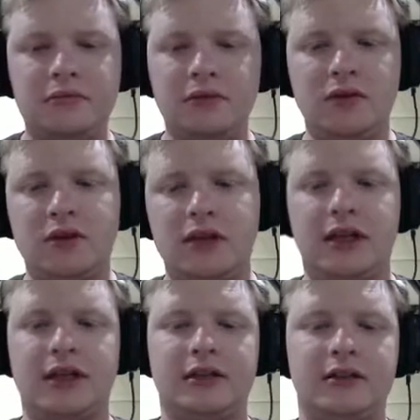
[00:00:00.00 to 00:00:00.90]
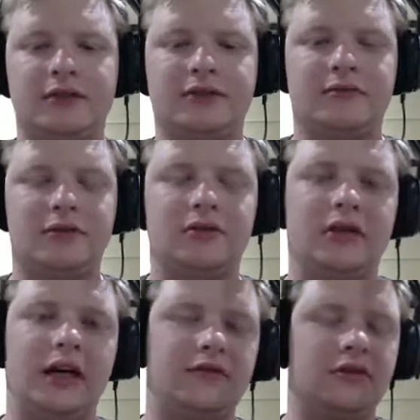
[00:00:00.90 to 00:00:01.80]
And then, you know,
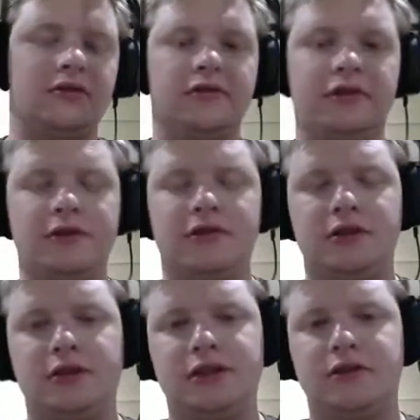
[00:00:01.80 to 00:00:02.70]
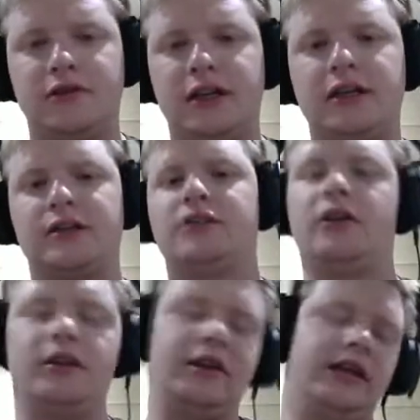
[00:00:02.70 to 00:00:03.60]
after a few viewings of seeing it, it's
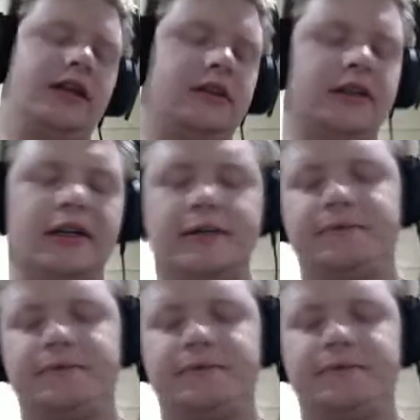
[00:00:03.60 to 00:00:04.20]
like, yeah, okay.